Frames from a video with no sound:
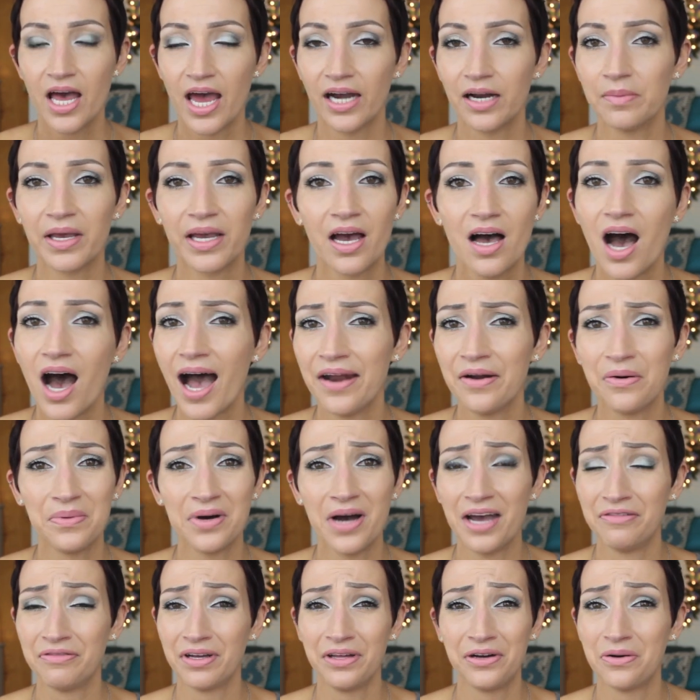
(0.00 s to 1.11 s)
And I'm like, I don't
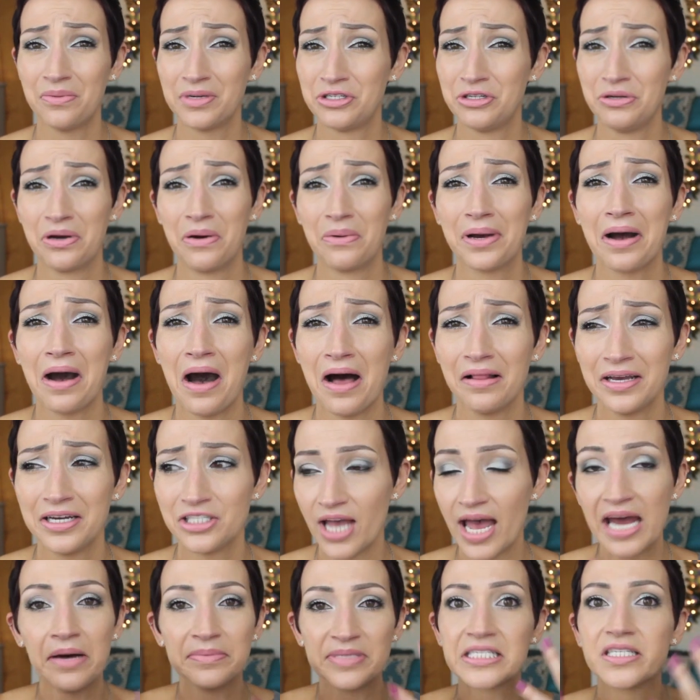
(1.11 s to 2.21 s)
want, I really don't want you to go to college.
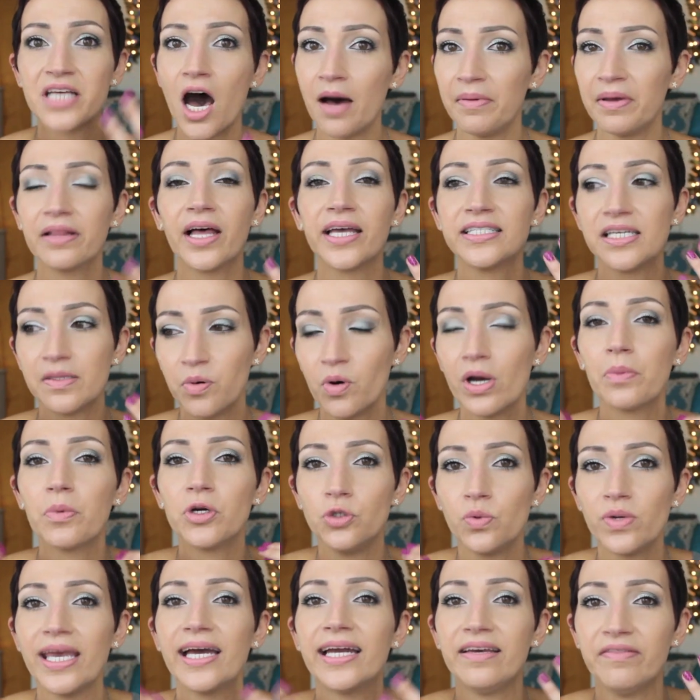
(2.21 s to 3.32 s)
And I'm sobbing, like, to the point where
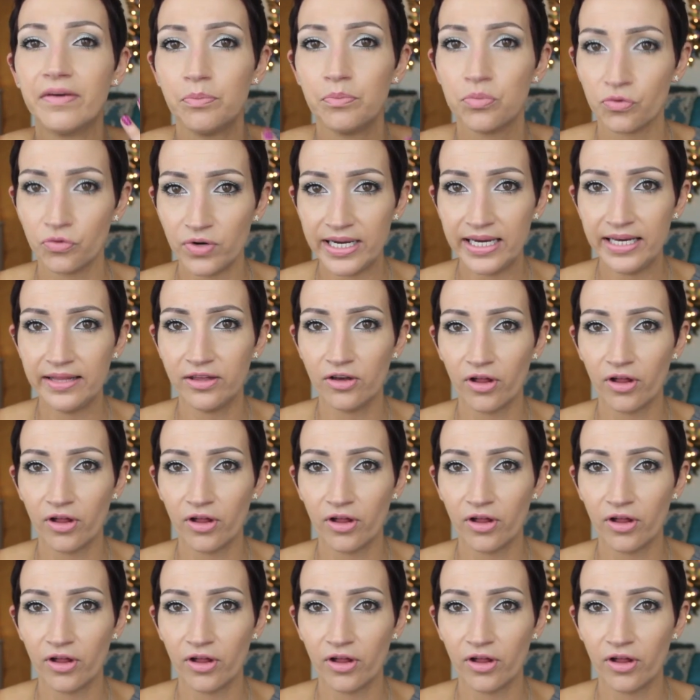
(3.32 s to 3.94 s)
you can't even breathe.